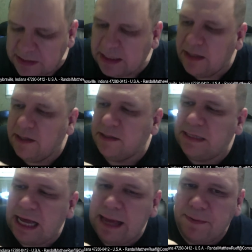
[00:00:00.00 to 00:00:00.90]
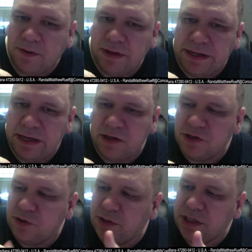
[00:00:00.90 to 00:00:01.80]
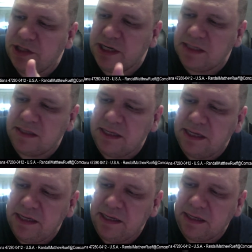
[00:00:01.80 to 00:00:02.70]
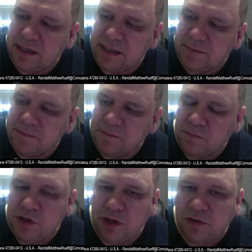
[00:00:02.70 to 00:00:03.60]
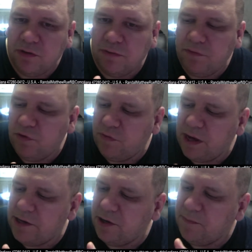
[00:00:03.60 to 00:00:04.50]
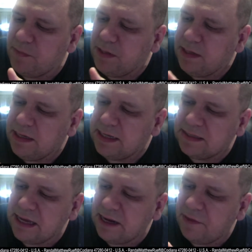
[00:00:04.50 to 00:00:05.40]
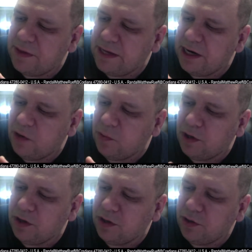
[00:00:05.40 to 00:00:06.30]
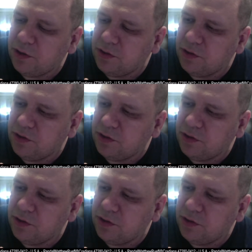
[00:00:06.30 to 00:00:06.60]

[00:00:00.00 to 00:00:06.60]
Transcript: it's got a little diameter thing here, so you can adjust the, um, when you look through the viewfinder, it's got a thing here where you can,